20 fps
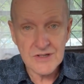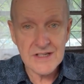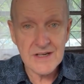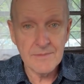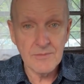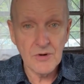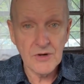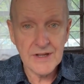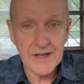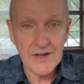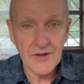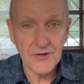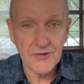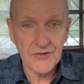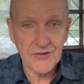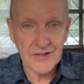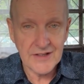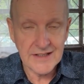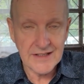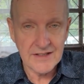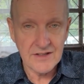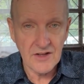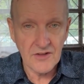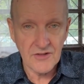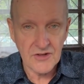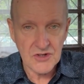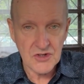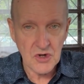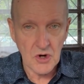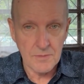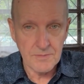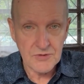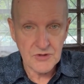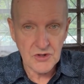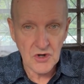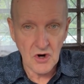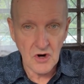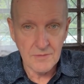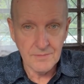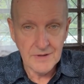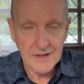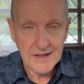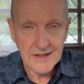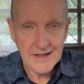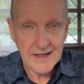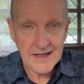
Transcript: somebody else in the top job